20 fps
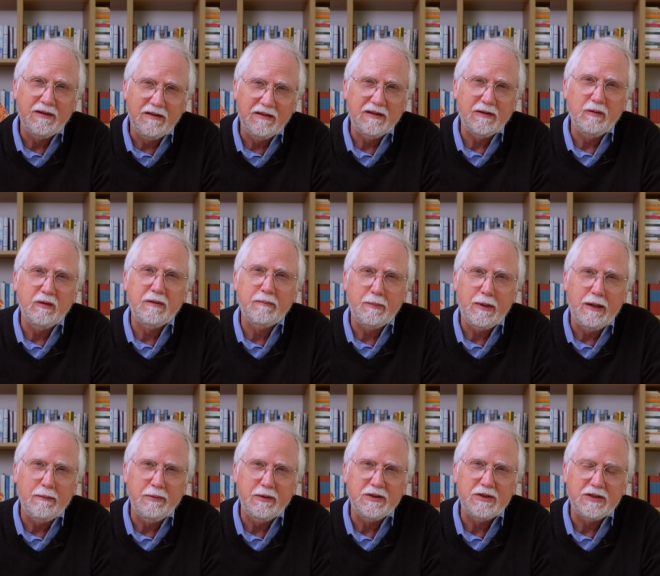since it was
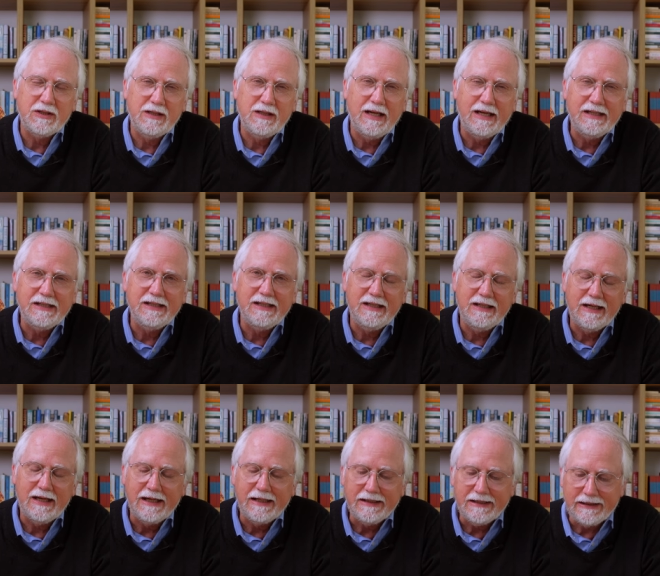published in
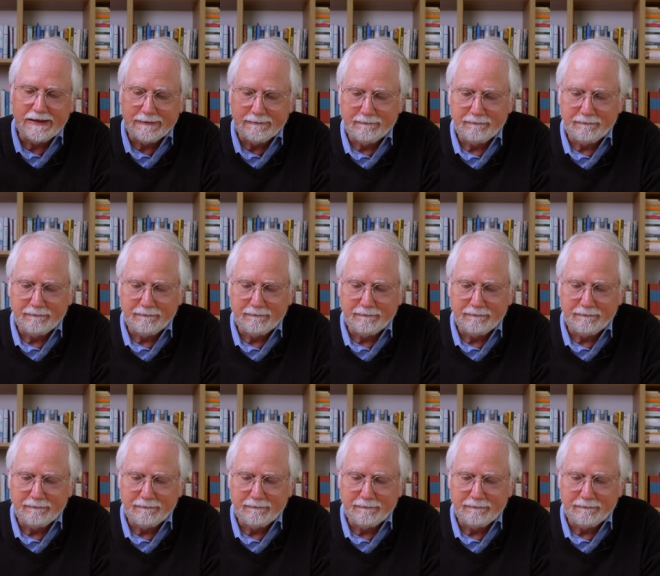1990.